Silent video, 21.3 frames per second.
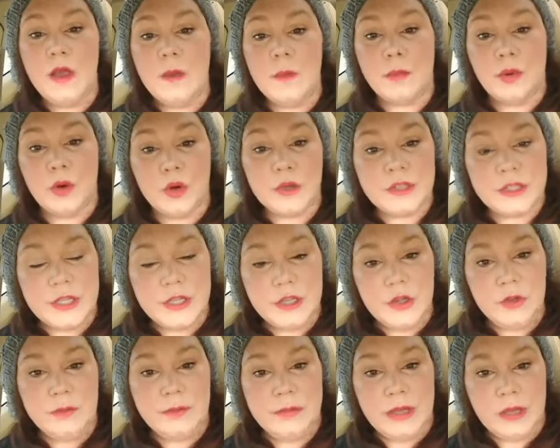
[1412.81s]
person
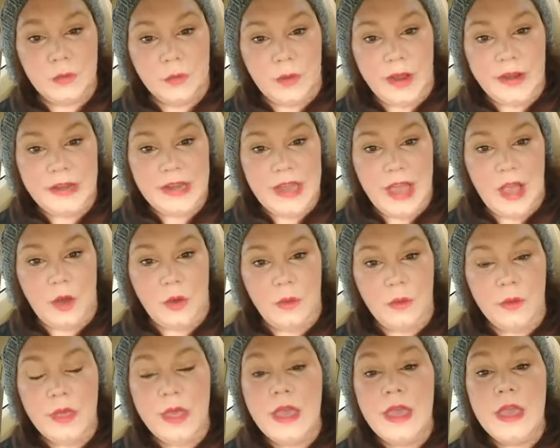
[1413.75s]
you meet right now,
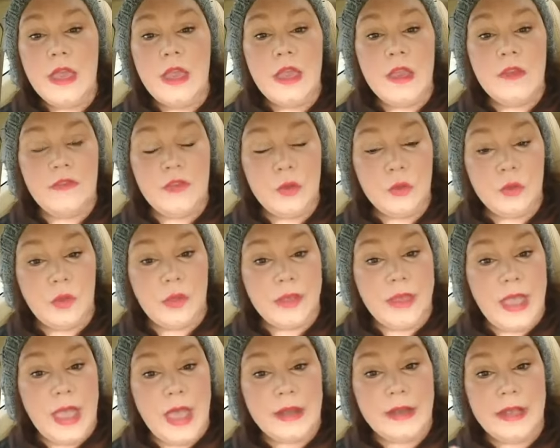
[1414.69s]
if you look
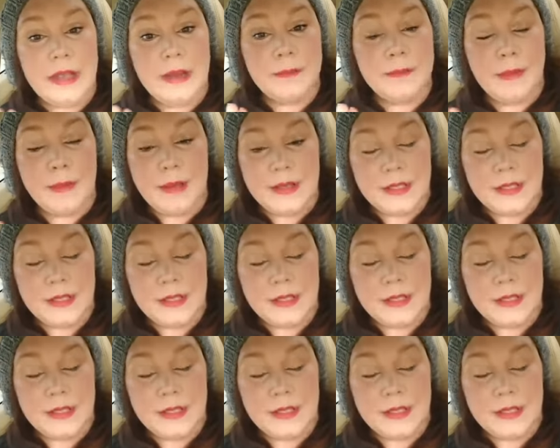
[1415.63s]
at it and